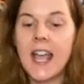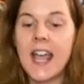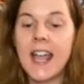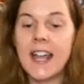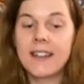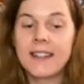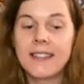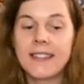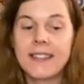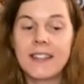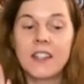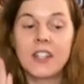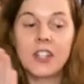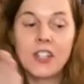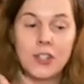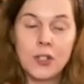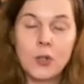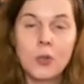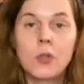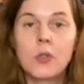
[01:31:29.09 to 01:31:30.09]
And
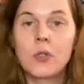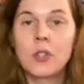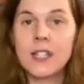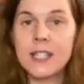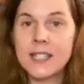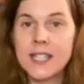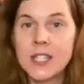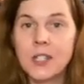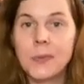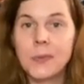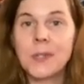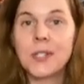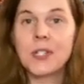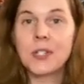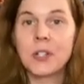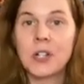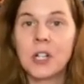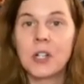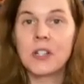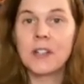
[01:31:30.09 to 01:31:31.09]
you continuing to
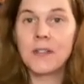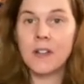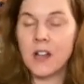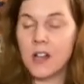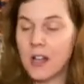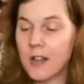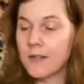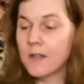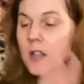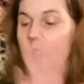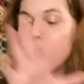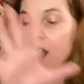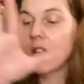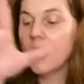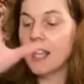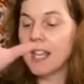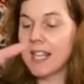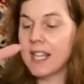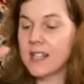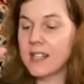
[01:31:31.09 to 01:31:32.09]
grow and evolve
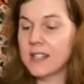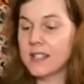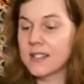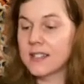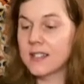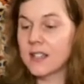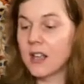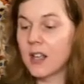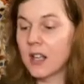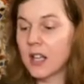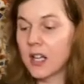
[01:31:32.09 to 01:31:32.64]
is